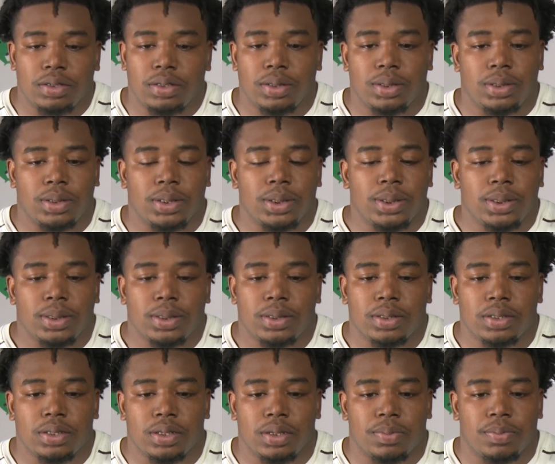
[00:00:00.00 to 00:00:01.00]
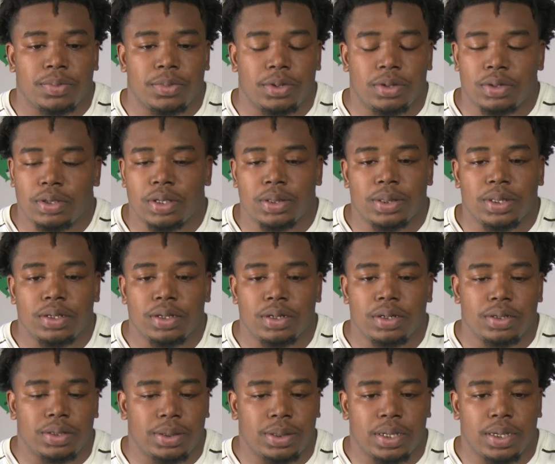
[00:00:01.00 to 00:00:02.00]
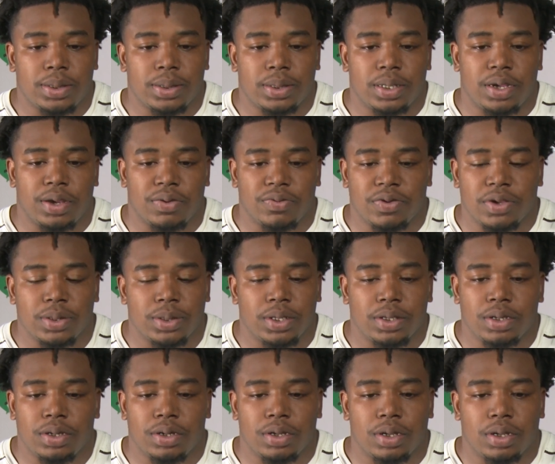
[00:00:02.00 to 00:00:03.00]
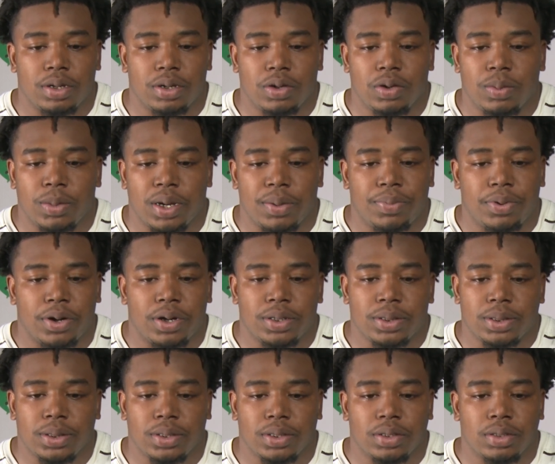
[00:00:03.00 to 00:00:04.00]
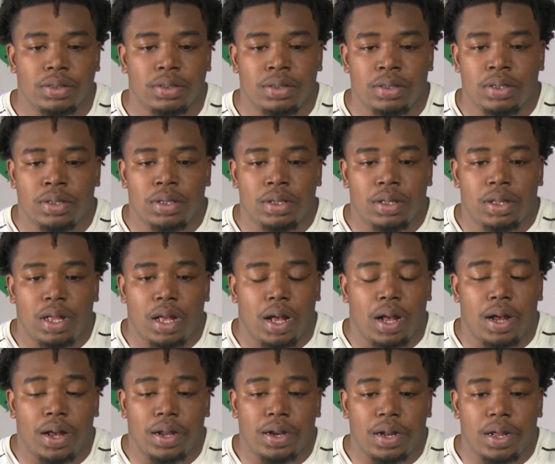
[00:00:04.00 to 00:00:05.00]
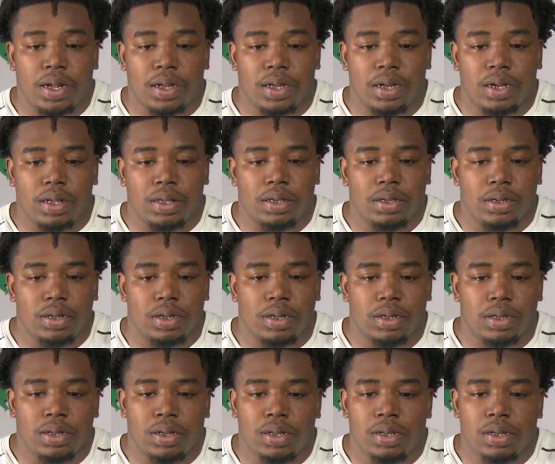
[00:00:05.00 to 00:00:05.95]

just to continue to stay safe, continue to do my part to not get it, you know?